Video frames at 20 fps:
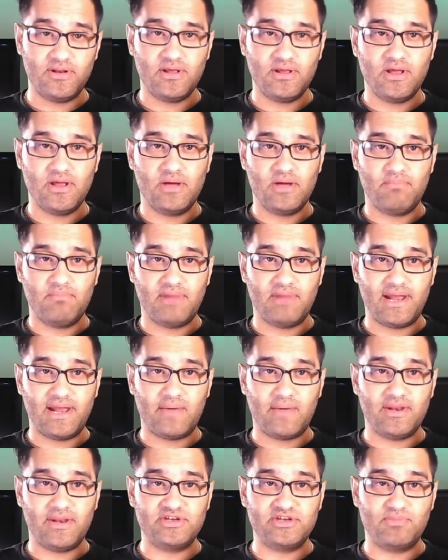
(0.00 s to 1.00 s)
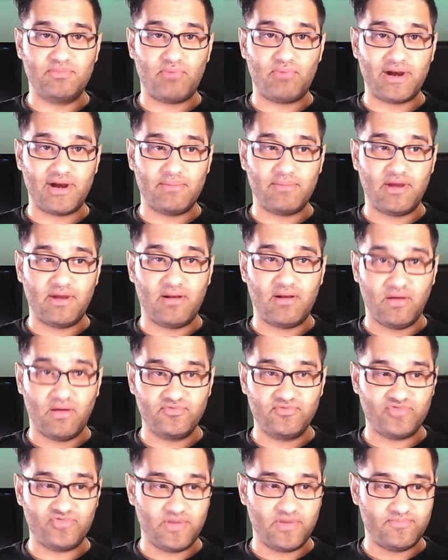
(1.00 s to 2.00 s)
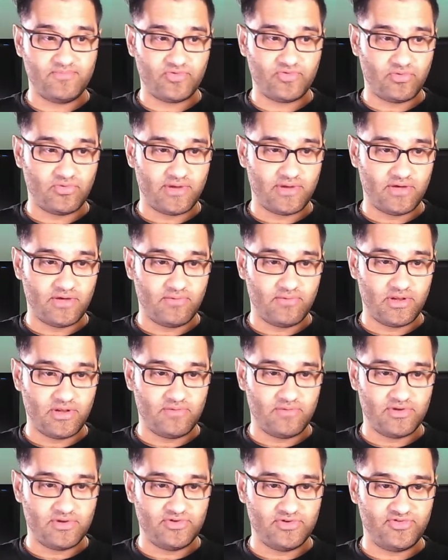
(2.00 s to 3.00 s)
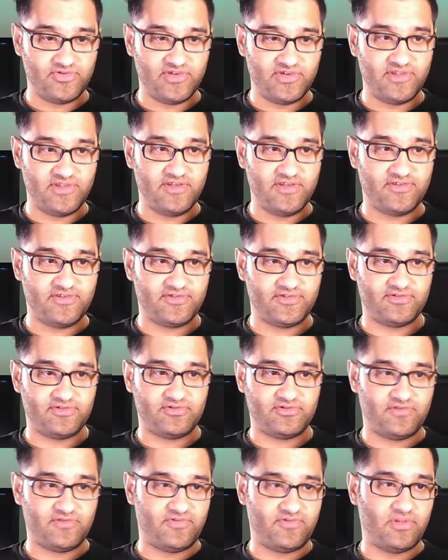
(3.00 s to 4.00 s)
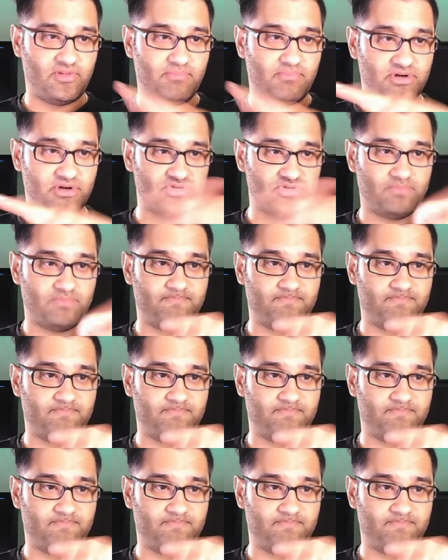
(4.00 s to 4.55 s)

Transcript: But now I need to brand my live stream. So when you see this stuff in the bottom